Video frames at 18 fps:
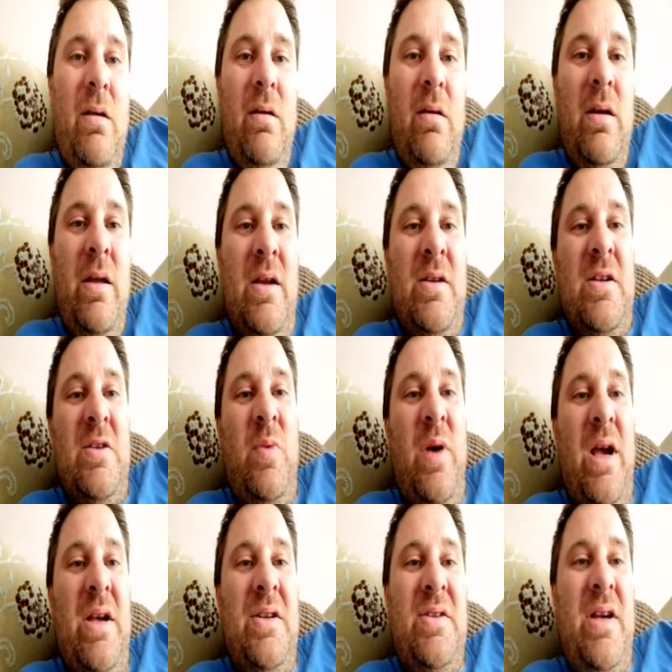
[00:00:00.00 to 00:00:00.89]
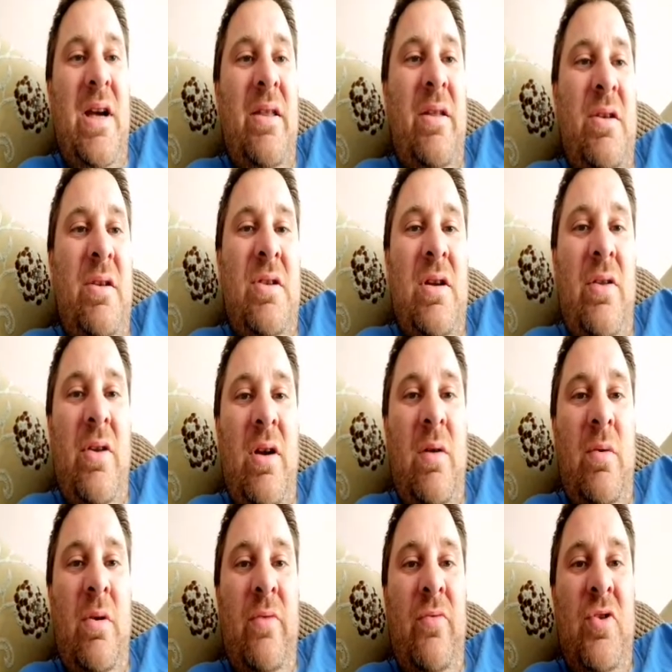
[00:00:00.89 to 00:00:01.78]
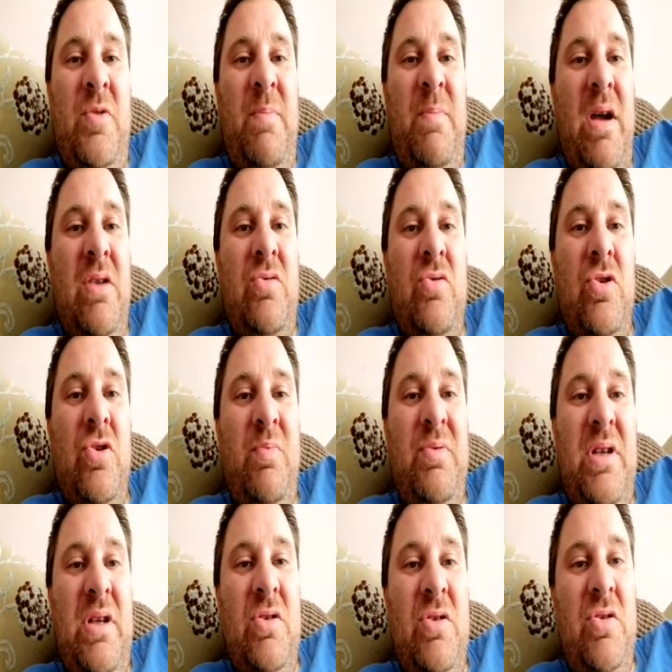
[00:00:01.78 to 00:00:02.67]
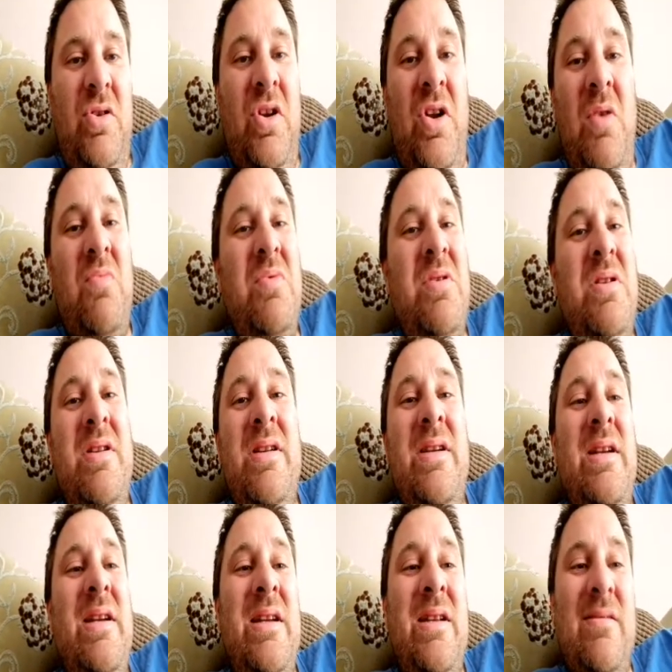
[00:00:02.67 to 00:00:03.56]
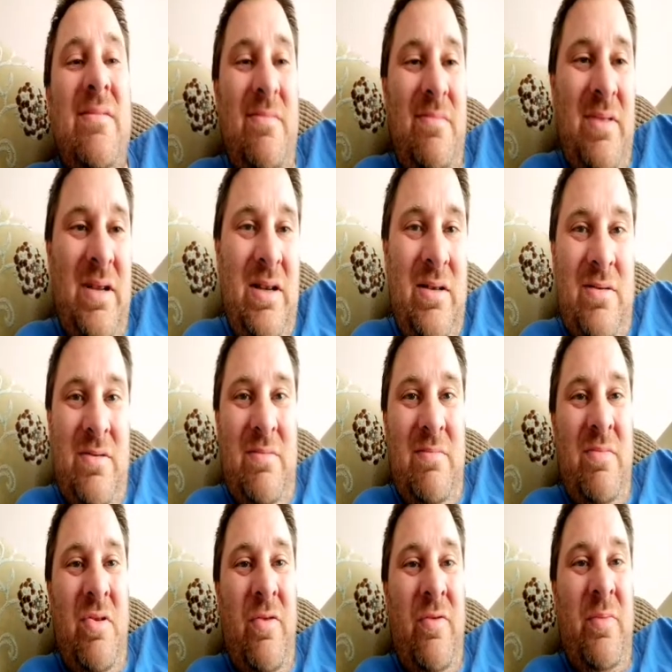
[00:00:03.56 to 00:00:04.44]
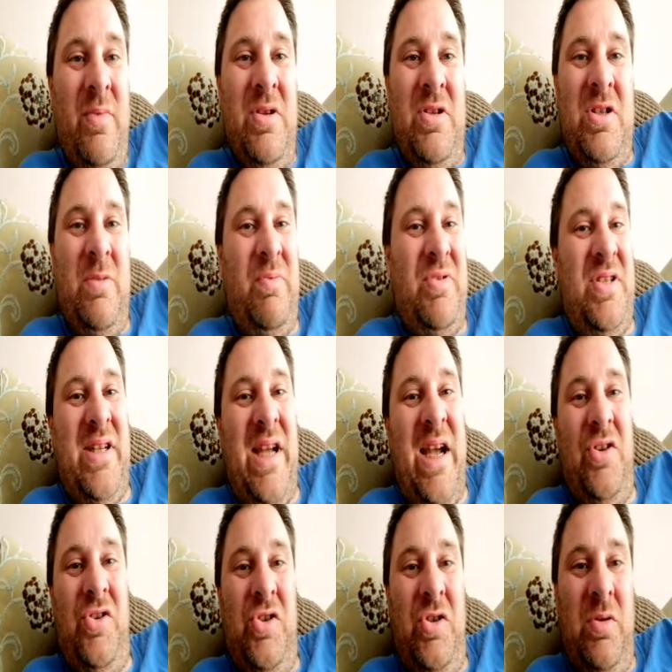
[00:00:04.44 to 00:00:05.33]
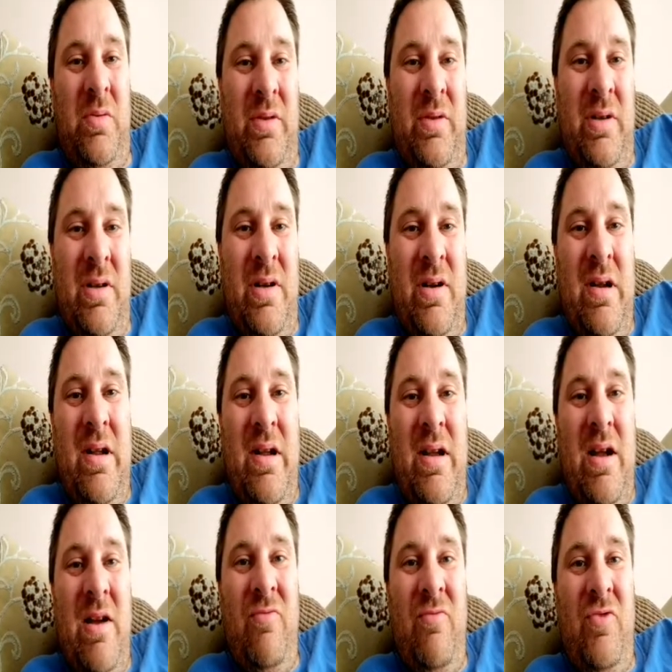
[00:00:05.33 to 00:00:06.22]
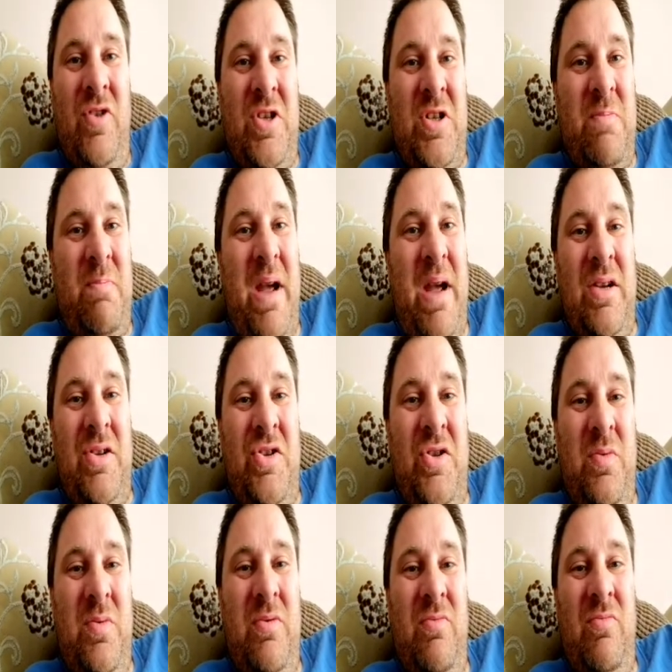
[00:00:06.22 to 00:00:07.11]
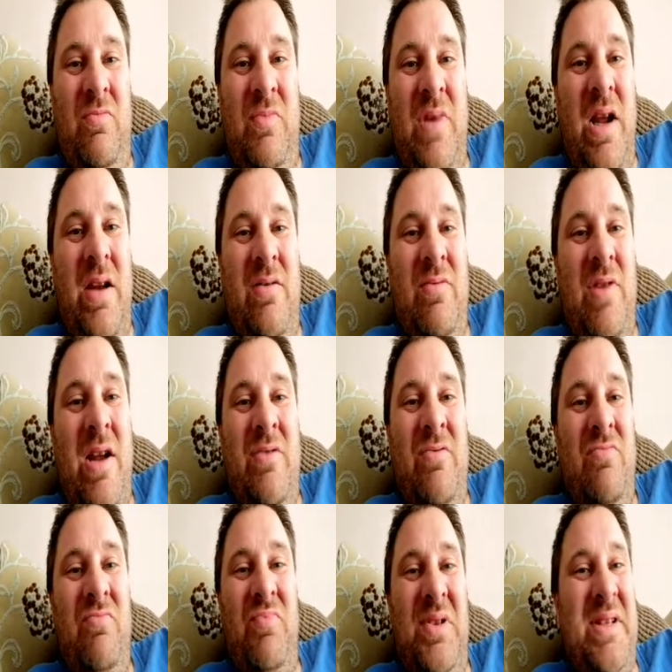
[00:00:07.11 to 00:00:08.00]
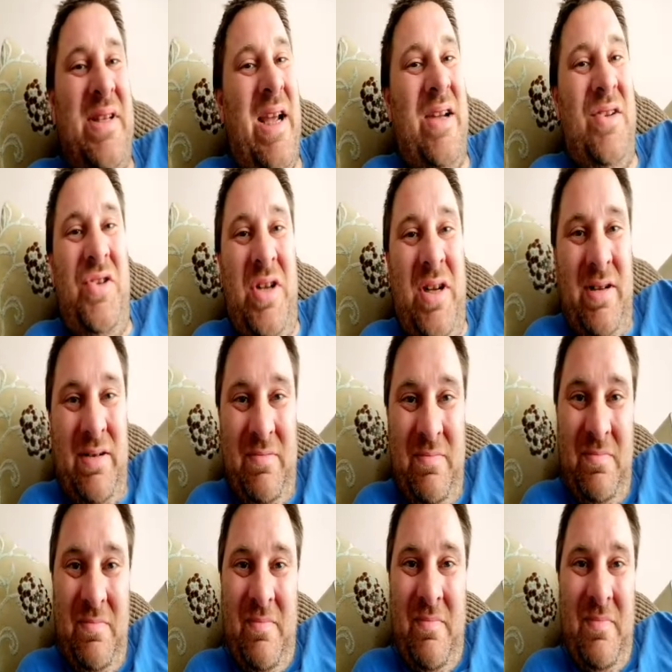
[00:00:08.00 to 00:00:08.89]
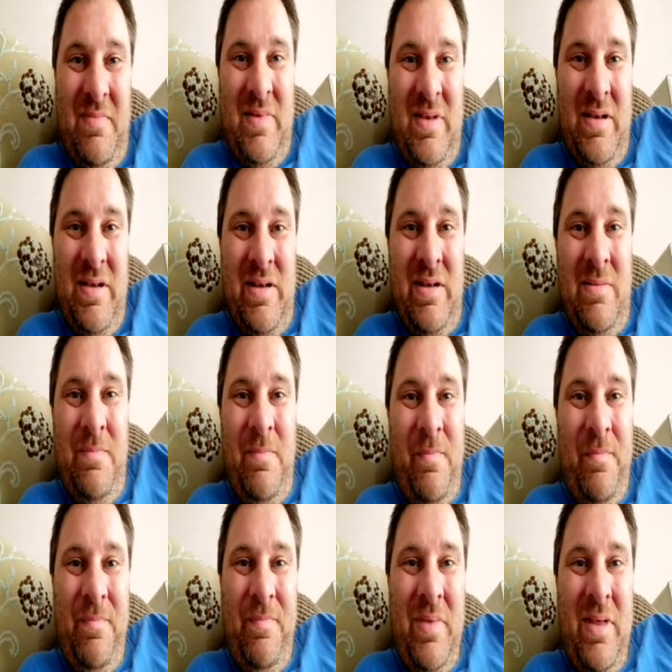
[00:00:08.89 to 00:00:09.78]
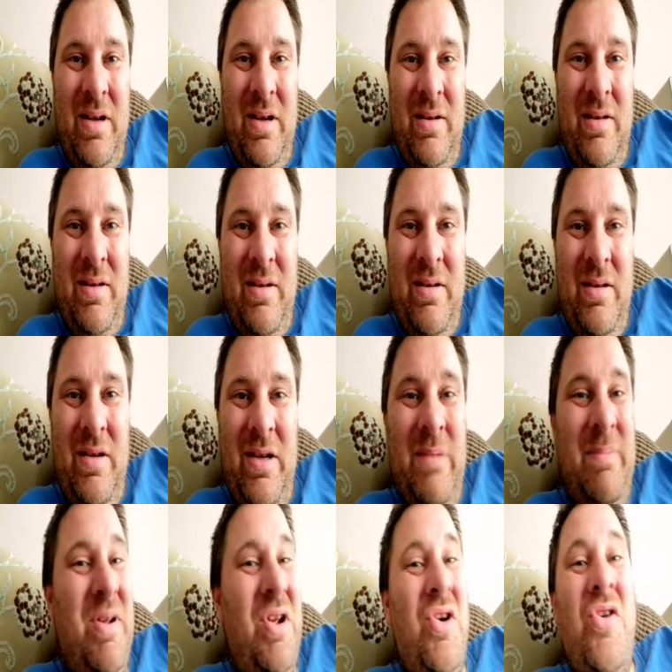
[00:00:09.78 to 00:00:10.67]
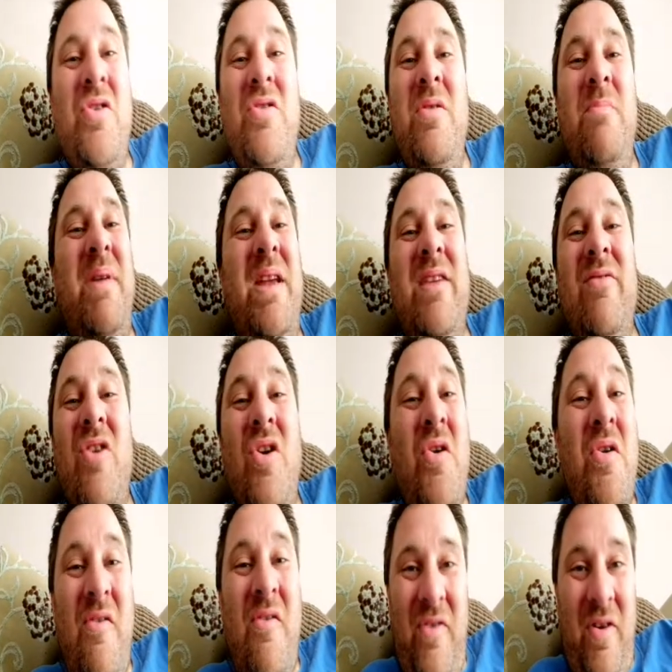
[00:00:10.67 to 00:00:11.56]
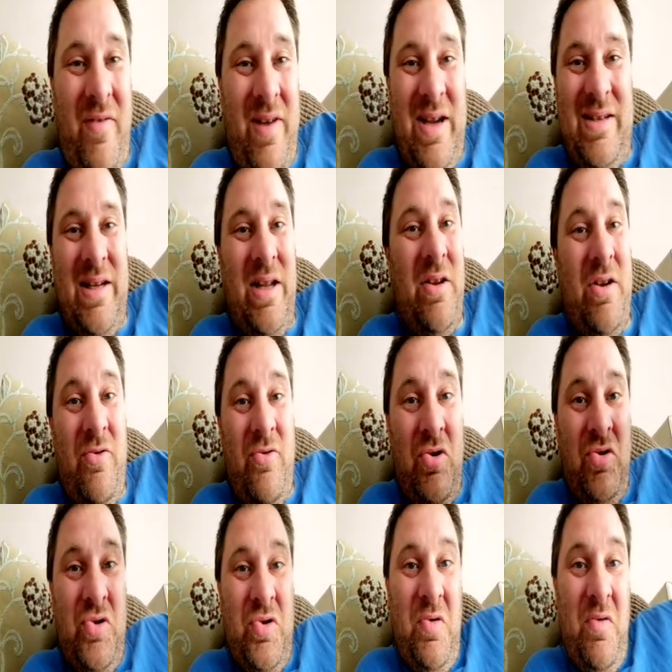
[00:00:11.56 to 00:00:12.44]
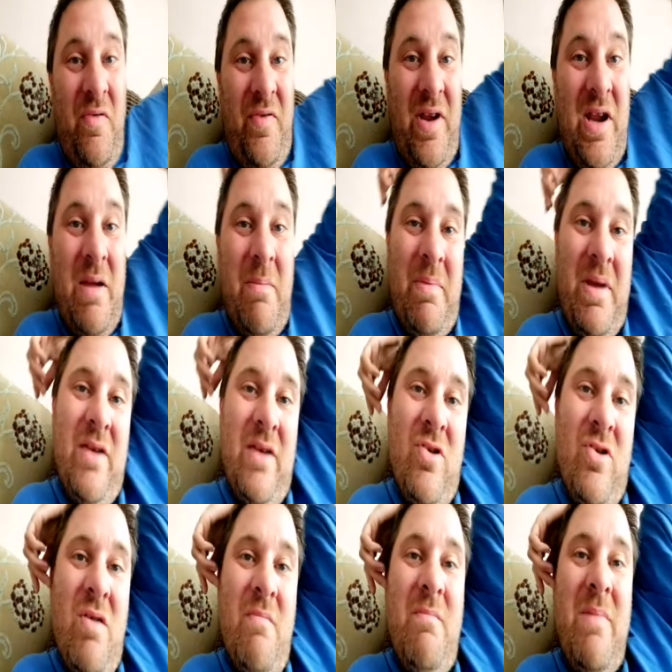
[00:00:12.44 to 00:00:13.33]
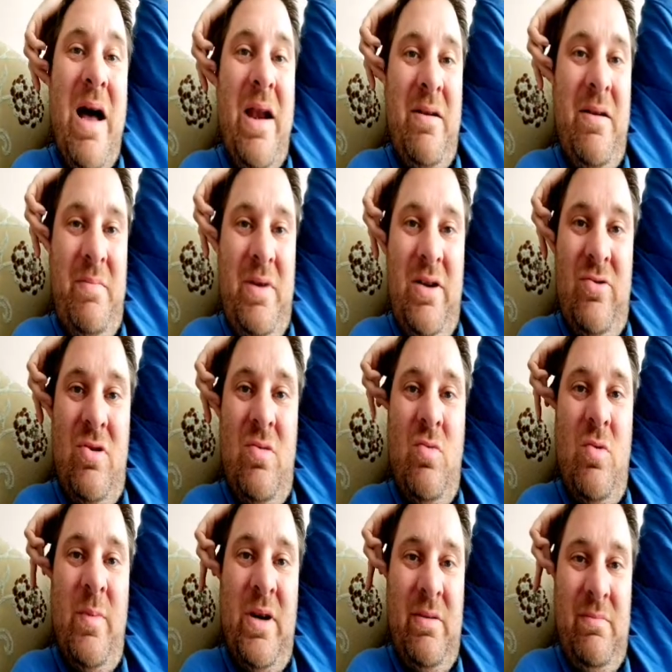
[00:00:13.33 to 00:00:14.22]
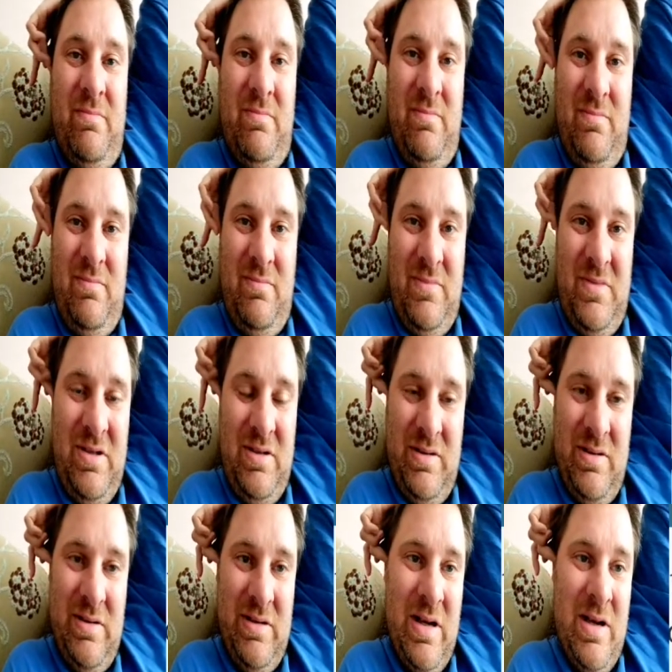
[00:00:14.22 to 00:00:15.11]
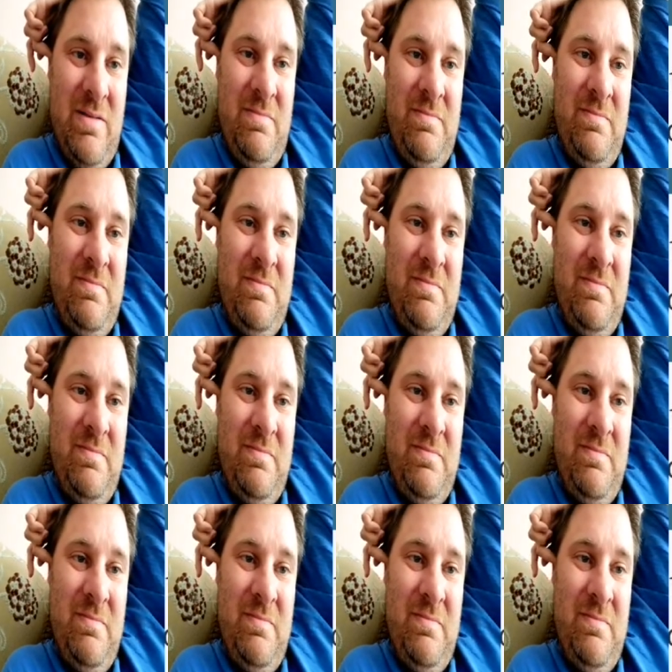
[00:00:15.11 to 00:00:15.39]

And it says, we are scared that this candidate will not respect us or protect us. You don't need these governments to protect you and respect you and protect you. Yeah? You can be your own authority, stand on your own 2 feet, be your own man, be your own woman. Yeah?